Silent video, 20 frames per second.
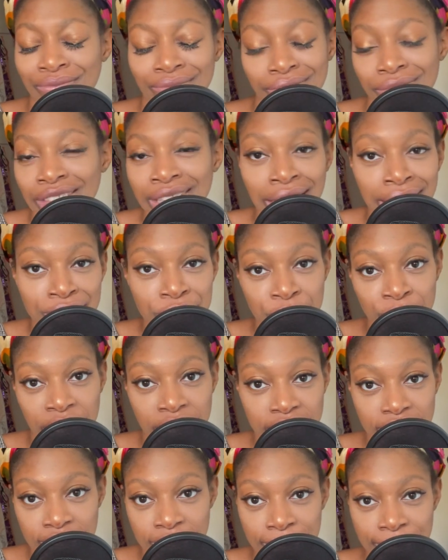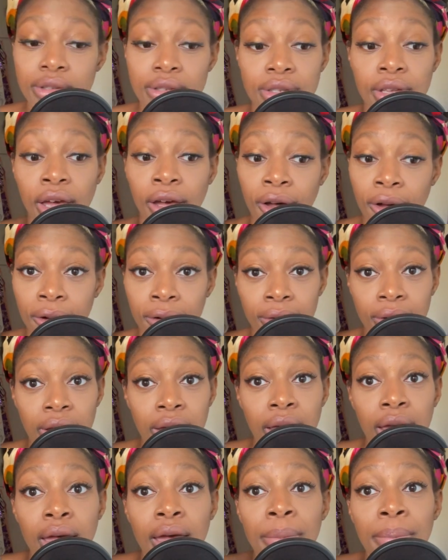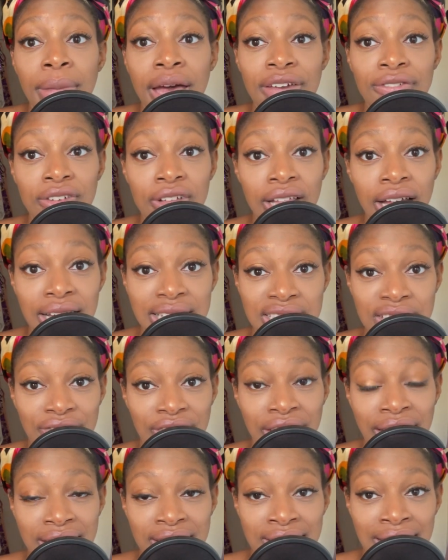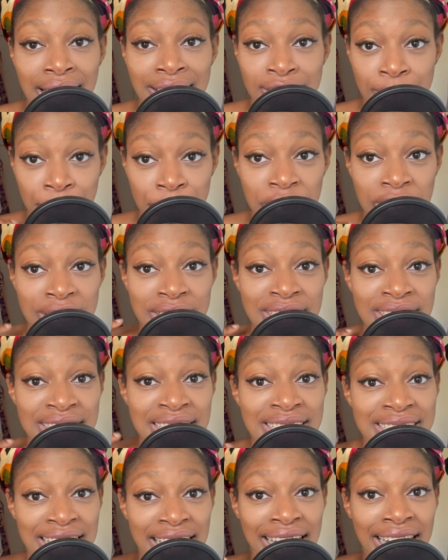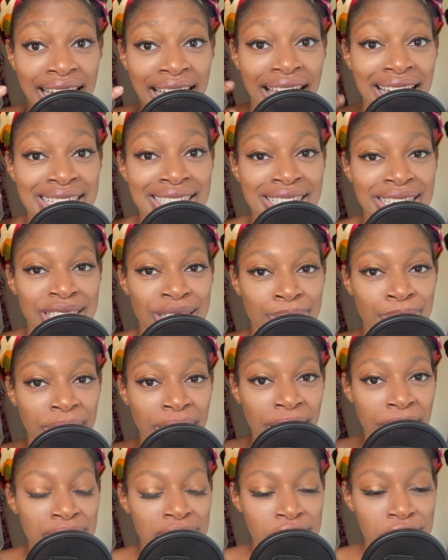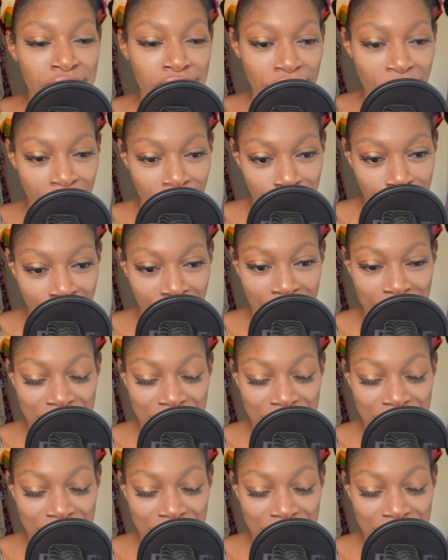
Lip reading: Not so much. So, my philosophy as it pertains to dating has since become the following.